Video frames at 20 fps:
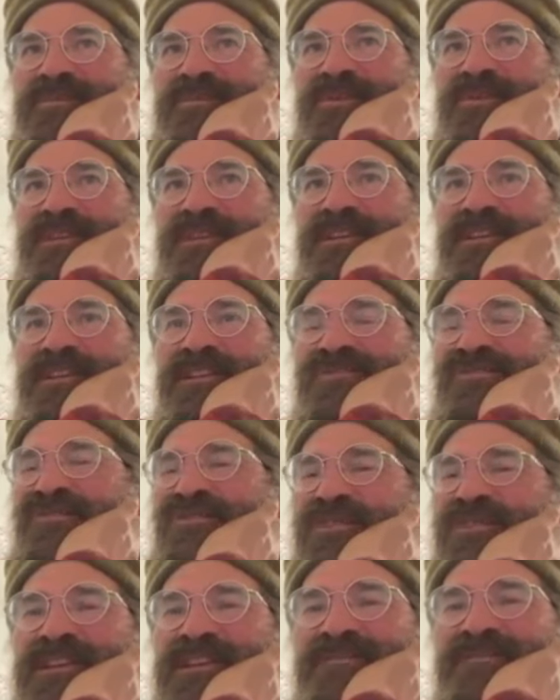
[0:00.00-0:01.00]
put it.
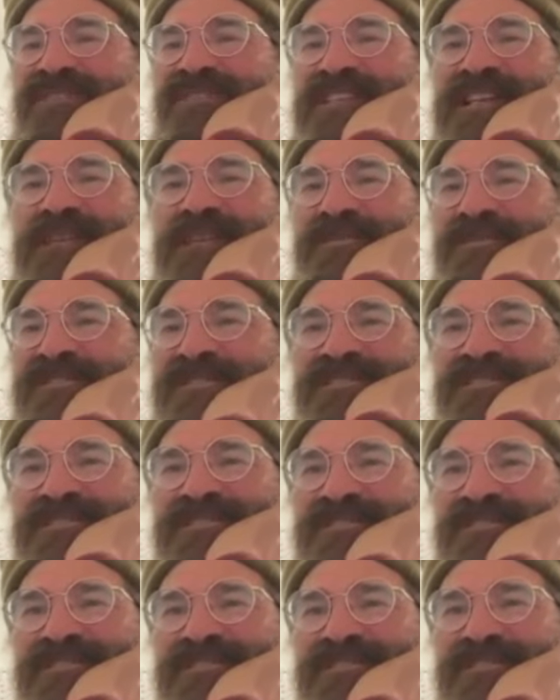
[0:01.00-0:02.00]
Enjoy every sandwich.